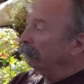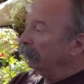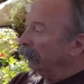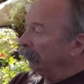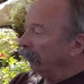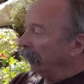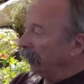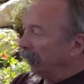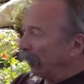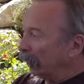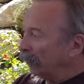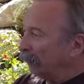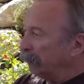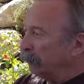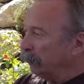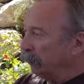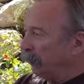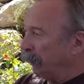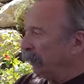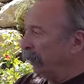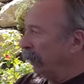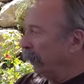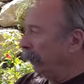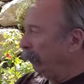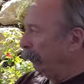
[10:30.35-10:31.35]
to our house,
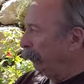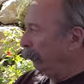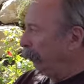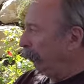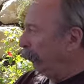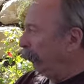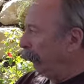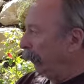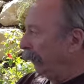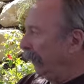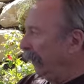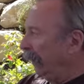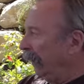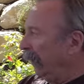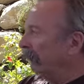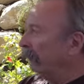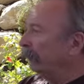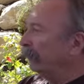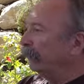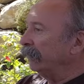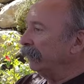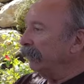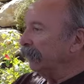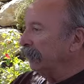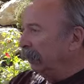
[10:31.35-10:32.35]
picked up what we
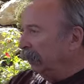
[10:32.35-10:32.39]
have,